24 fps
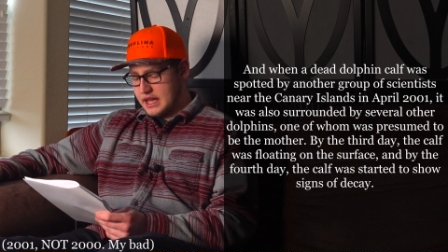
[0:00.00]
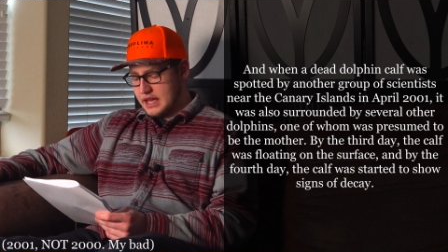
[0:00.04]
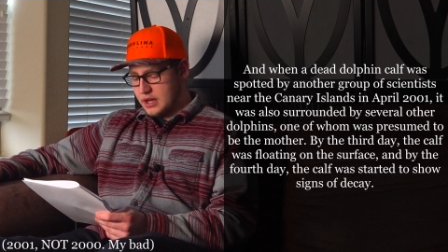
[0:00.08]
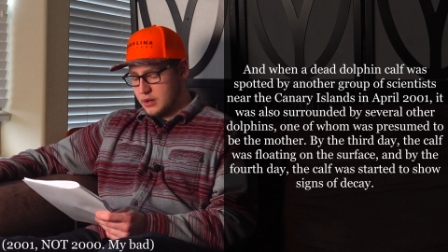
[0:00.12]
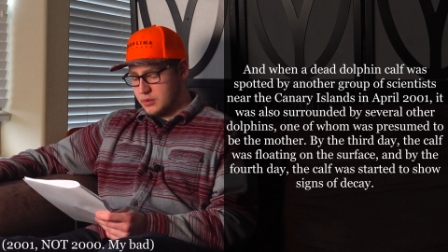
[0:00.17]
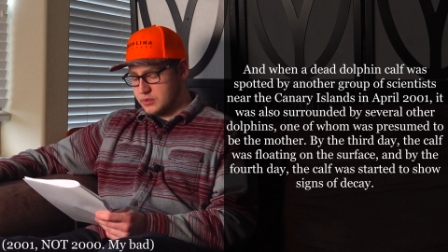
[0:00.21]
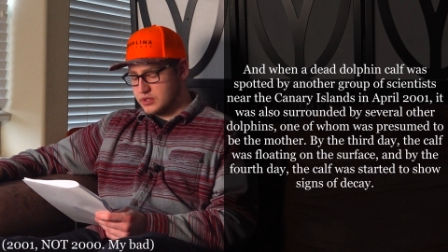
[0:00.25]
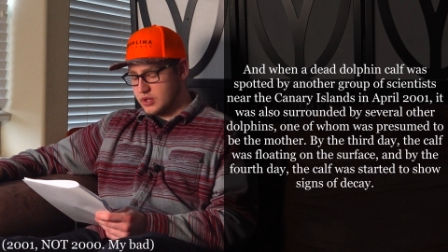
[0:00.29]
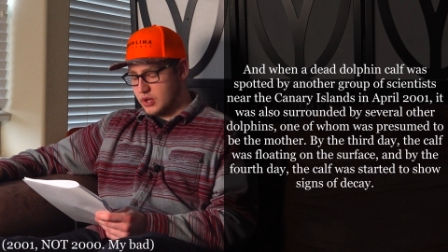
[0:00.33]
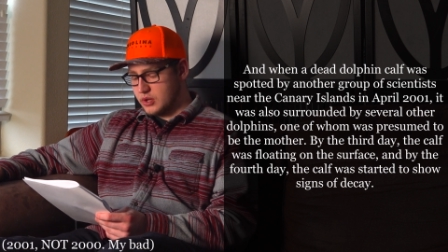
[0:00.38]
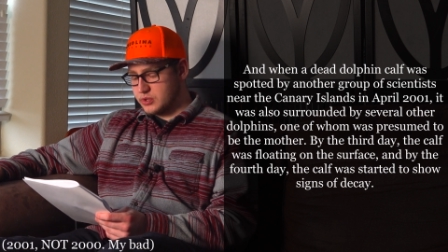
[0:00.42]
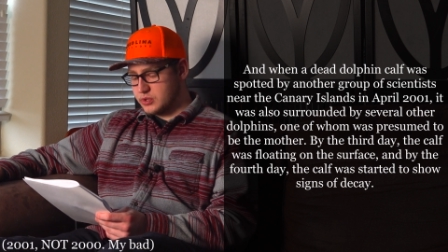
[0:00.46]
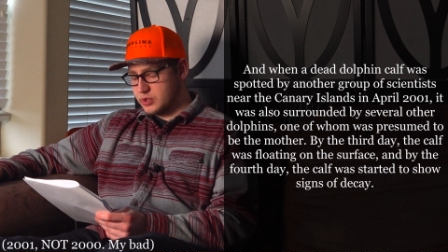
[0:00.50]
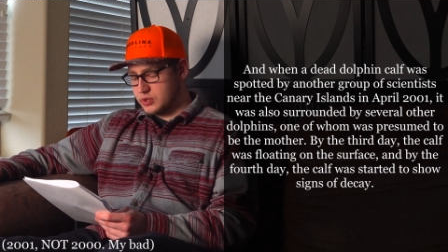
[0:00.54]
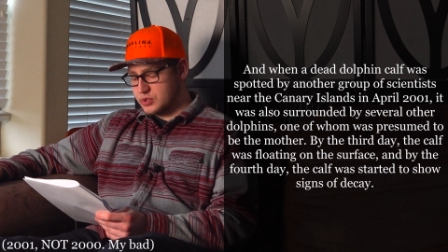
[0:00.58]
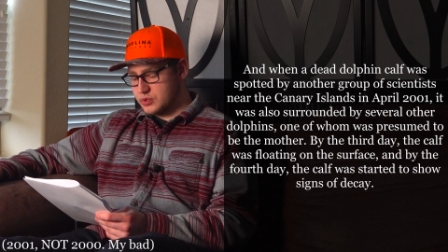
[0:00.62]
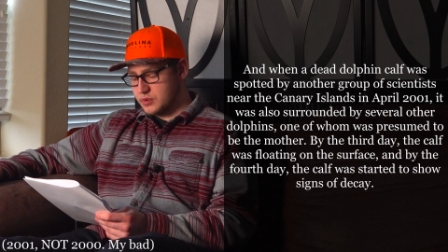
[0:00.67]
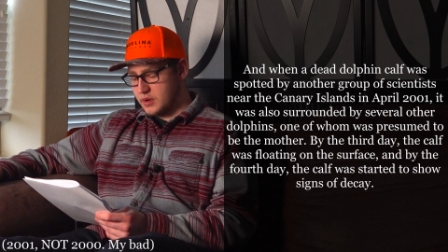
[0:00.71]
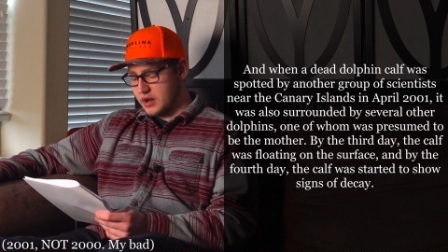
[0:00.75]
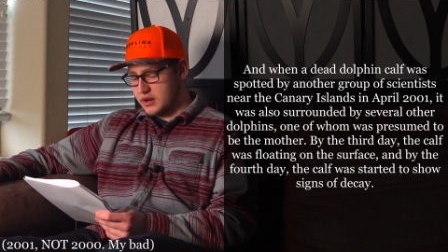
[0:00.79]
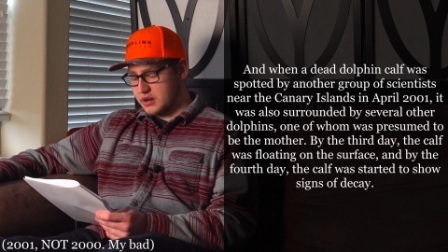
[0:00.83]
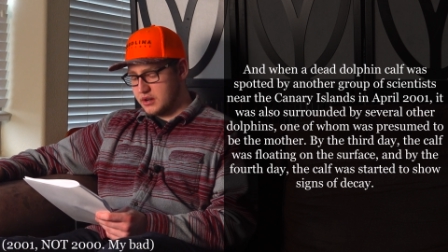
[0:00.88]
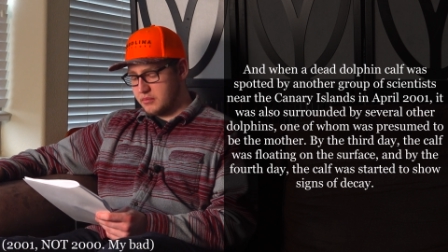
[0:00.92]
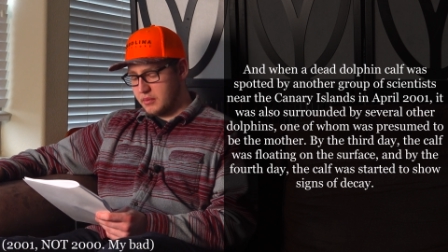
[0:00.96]
it was also
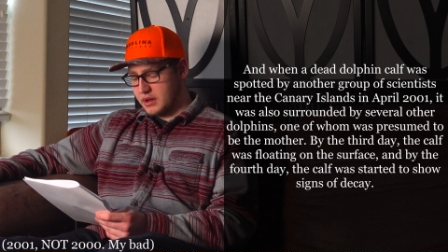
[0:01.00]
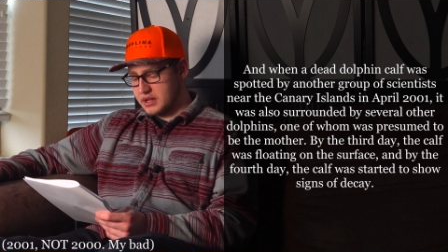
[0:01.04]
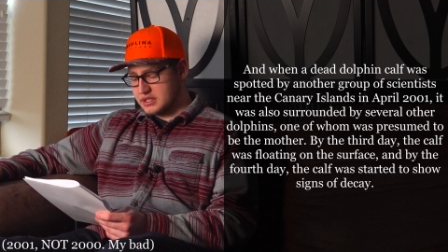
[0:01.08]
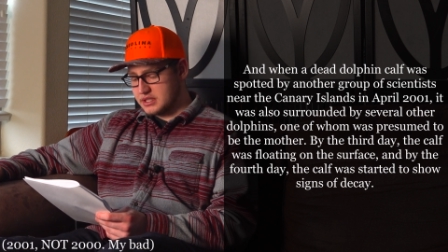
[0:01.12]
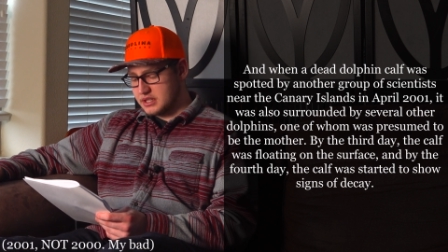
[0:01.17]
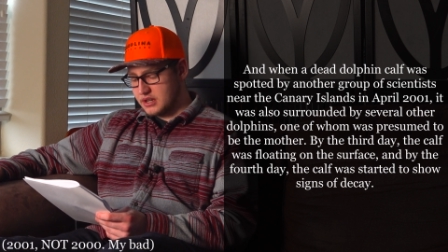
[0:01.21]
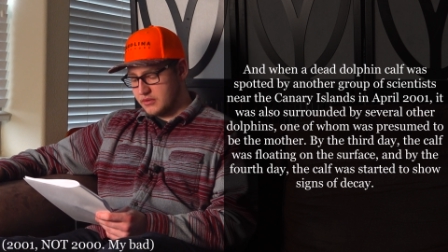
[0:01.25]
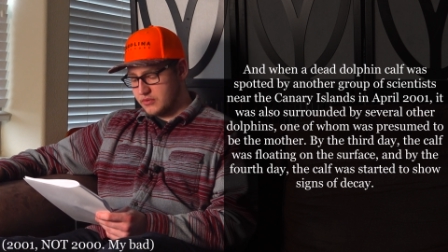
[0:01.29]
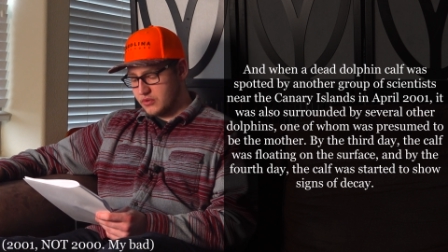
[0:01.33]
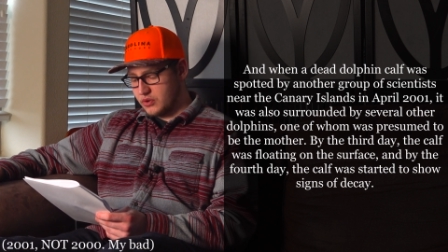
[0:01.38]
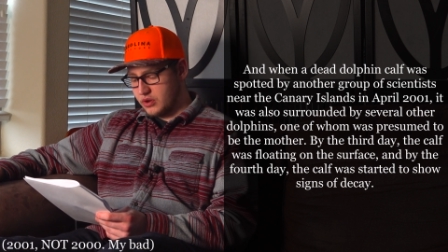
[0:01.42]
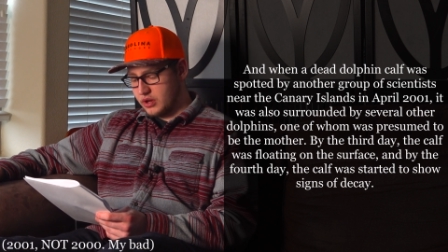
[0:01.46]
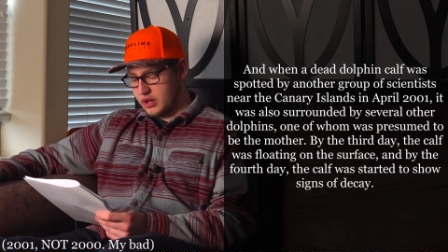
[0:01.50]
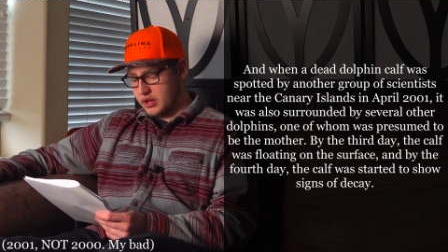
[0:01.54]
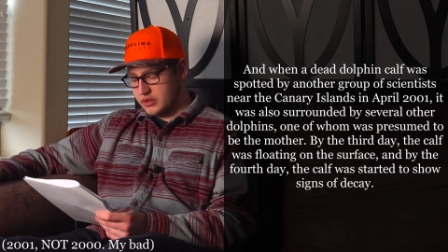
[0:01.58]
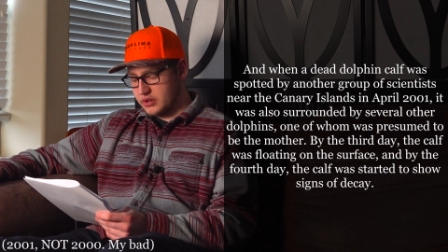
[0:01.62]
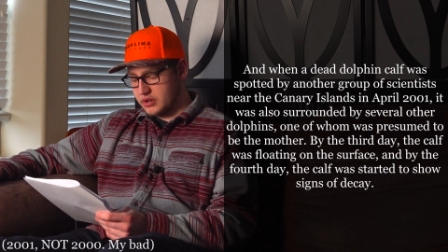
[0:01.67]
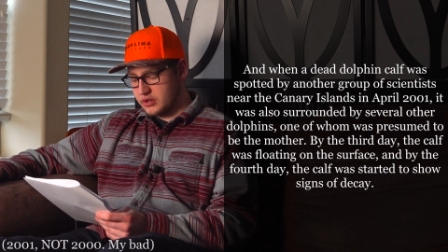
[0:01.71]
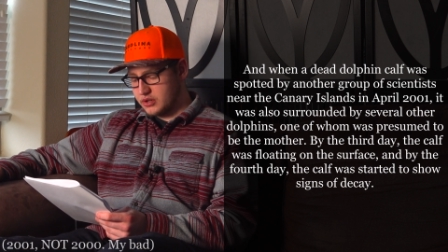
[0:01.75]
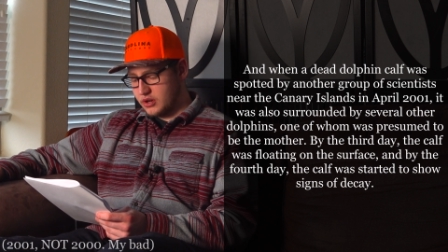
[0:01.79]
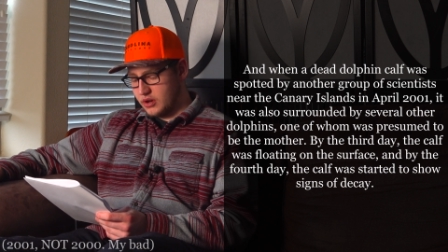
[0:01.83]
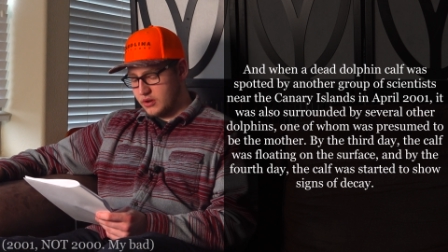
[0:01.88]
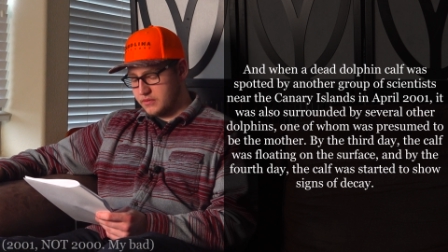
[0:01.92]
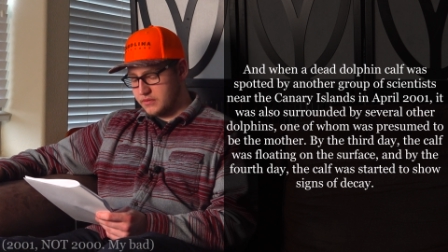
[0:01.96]
surrounded by several
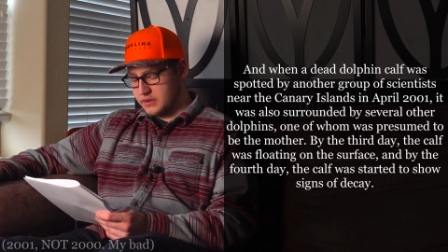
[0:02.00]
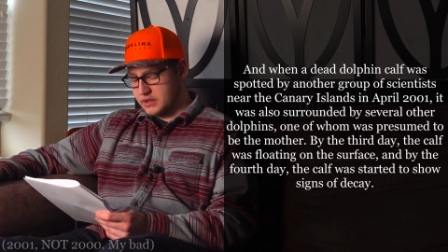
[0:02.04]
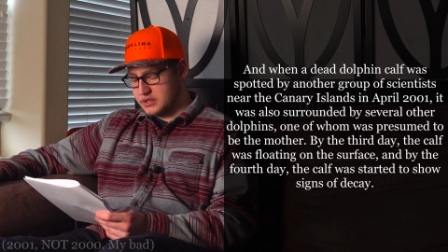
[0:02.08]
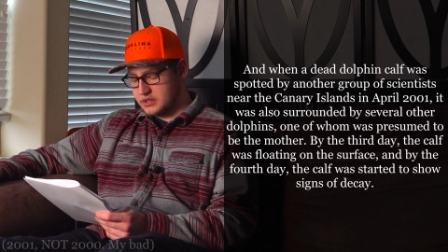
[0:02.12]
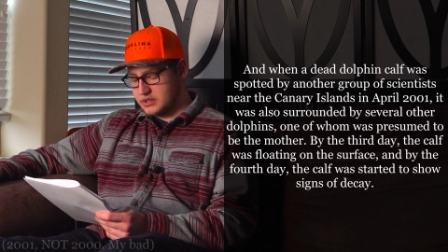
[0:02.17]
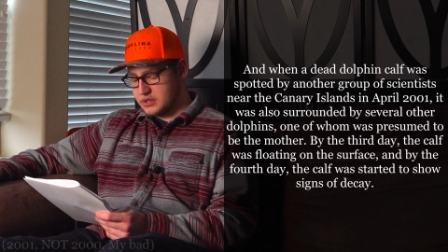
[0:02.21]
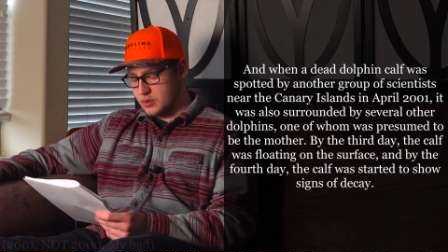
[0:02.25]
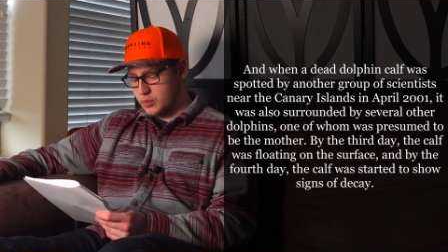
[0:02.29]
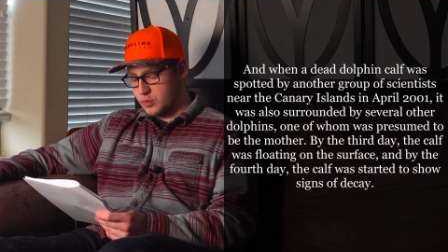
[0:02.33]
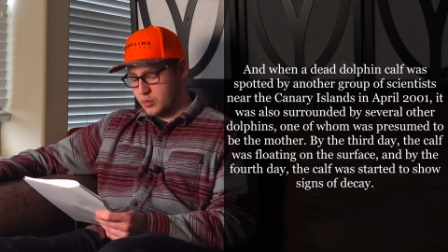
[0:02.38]
other dolphins,